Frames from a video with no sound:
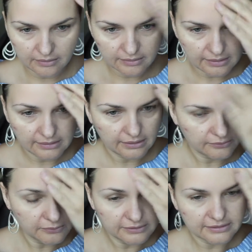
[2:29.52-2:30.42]
Can I
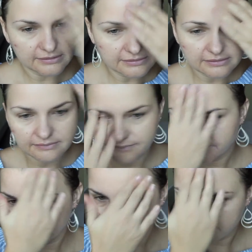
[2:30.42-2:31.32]
do this?
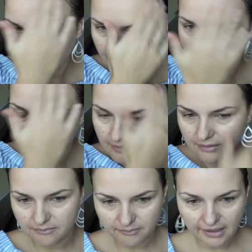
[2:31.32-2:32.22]

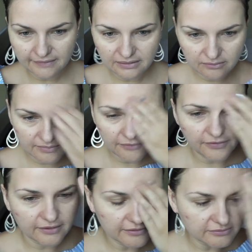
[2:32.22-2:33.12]
Blending with my
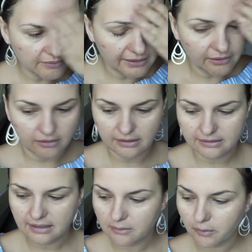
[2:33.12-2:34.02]
fingers, why not?
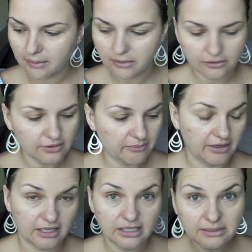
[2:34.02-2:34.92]
And then what I'm gonna do, I'm gonna
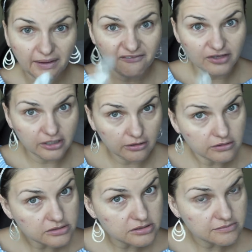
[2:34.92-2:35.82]
clean my
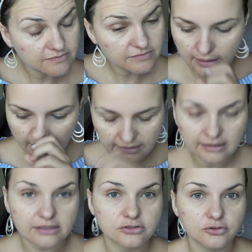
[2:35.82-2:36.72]
fingers. And then
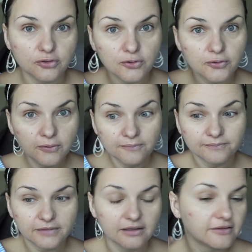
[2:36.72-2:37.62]
let's do
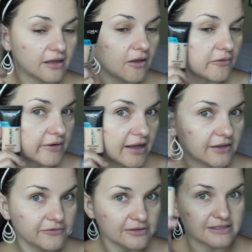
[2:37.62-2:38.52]
the L'Oreal
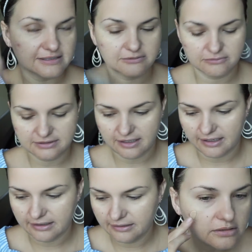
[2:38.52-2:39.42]
for this
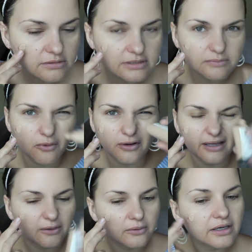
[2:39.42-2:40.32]
side. This one is more
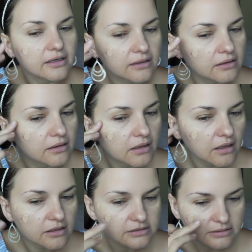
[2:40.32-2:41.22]
liquid,
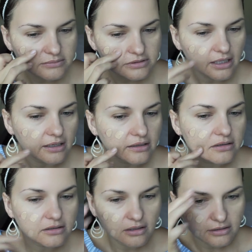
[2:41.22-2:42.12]
seems like.
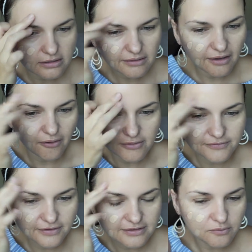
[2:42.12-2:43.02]
That's why I always
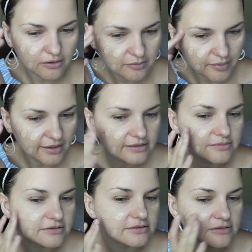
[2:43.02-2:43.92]
think it's water-based,
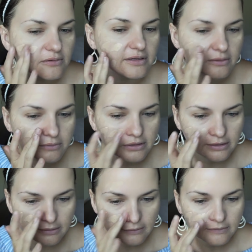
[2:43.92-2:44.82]
because it's so liquidy.